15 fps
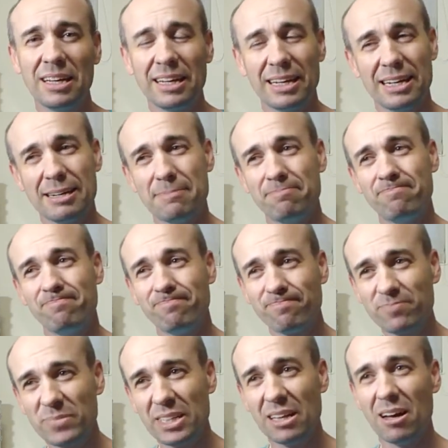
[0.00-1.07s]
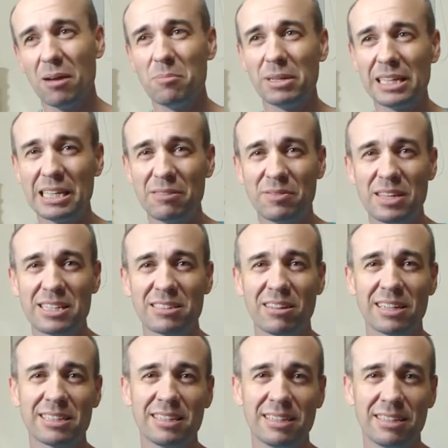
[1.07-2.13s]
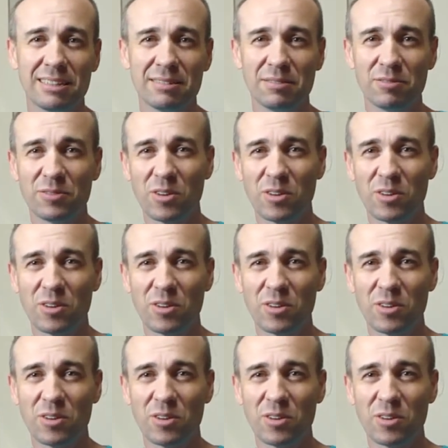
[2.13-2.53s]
I believe there's like a